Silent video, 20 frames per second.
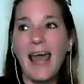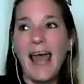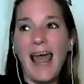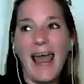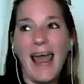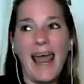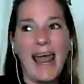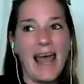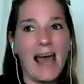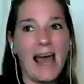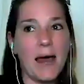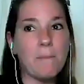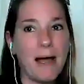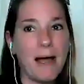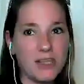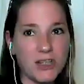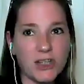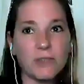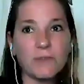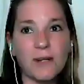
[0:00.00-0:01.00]
and my
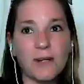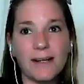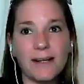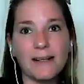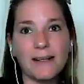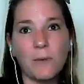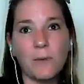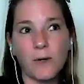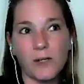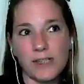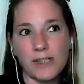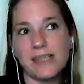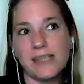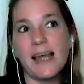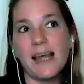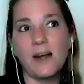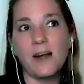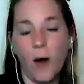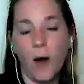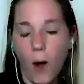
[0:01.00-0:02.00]
children were
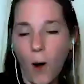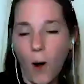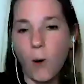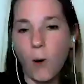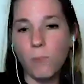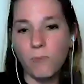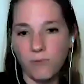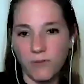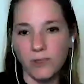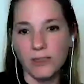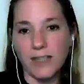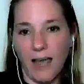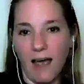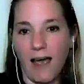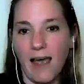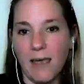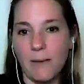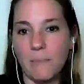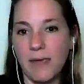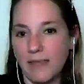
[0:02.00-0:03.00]
sent home full
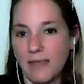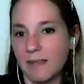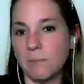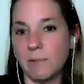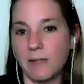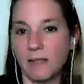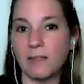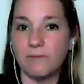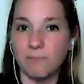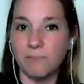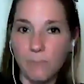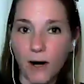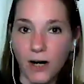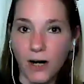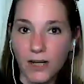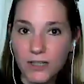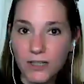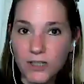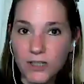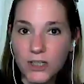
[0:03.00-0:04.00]
time in the middle of March.